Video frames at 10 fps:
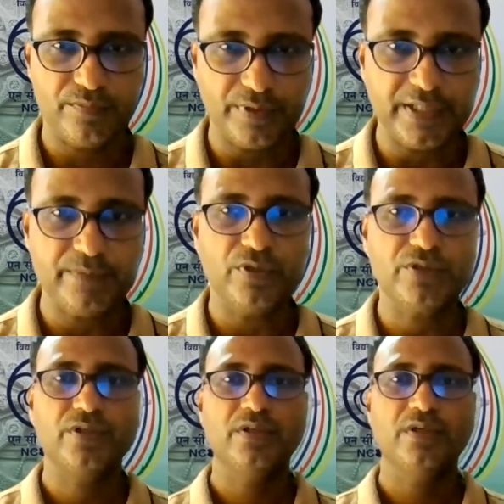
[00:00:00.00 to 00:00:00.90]
very
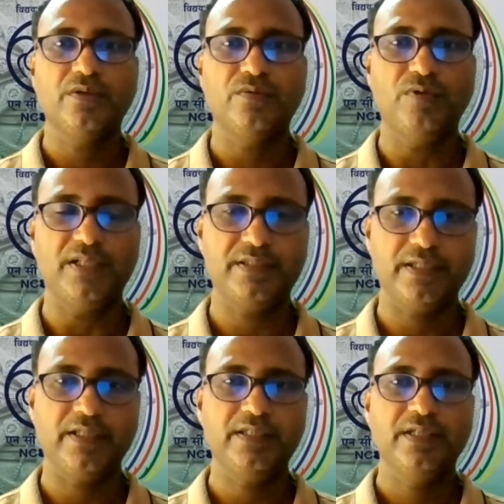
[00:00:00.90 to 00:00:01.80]
much once
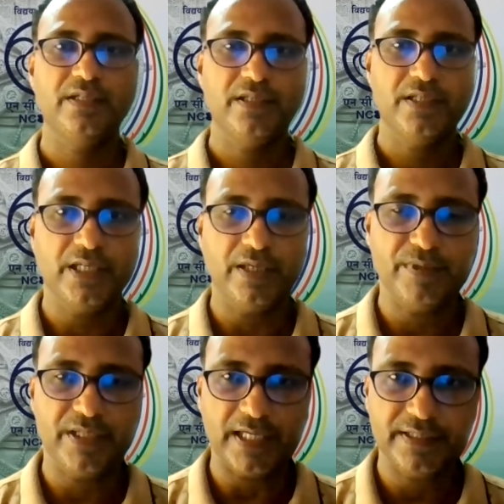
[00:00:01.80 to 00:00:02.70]
again. Have
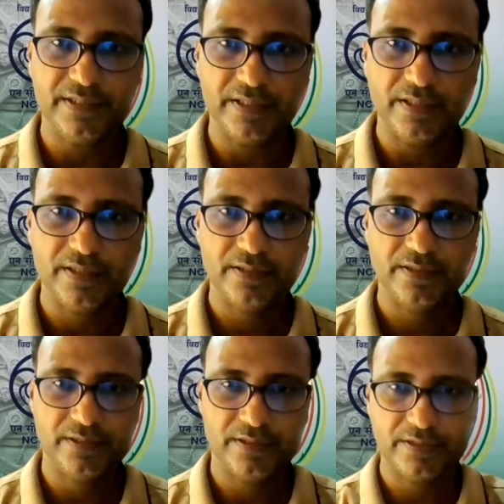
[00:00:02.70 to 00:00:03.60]
a nice day.
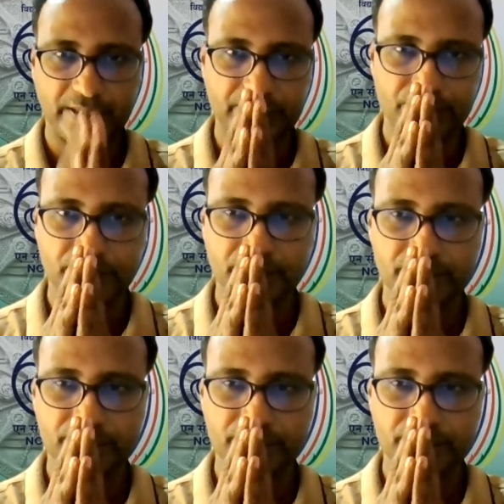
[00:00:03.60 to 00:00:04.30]
Thank you.